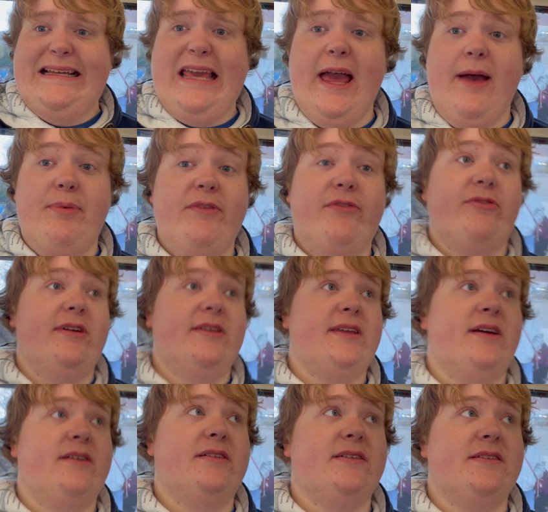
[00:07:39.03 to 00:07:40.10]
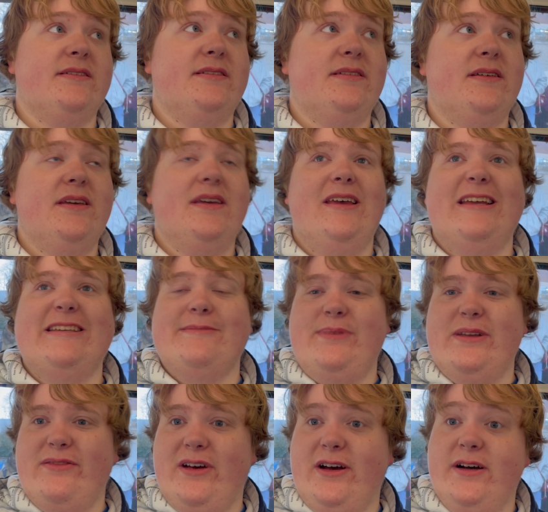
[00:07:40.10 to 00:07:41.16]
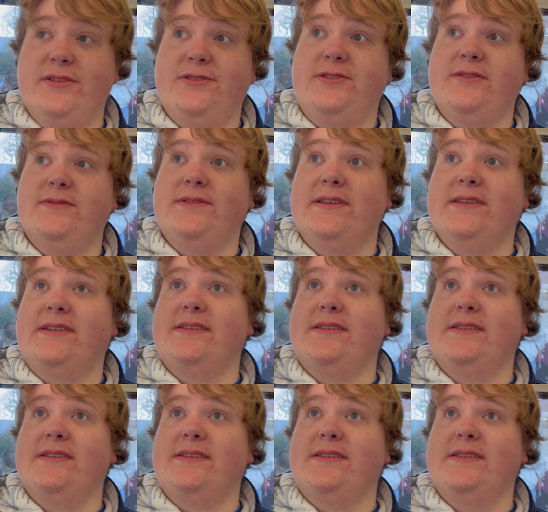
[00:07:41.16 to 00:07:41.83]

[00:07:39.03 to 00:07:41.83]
yeah, a bit freaked out because it's a bit of a hard shoot this